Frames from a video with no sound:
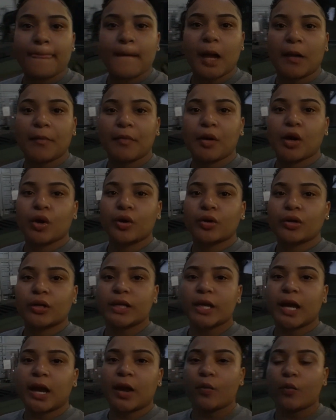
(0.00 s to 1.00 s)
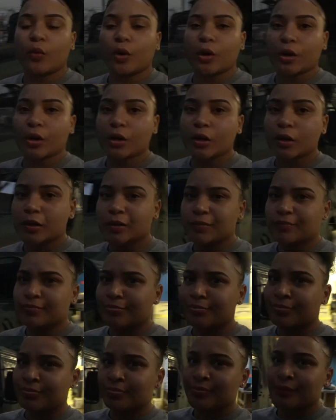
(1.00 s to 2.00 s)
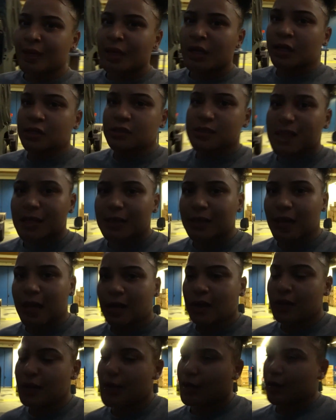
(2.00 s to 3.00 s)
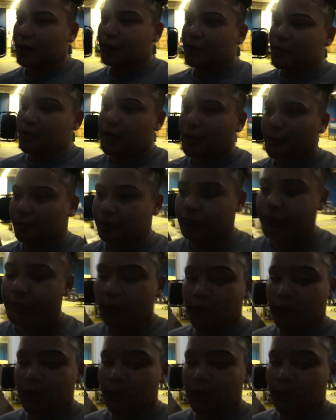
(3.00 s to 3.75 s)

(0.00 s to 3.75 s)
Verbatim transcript: I'm currently at work. It's like 9 o'clock p.m.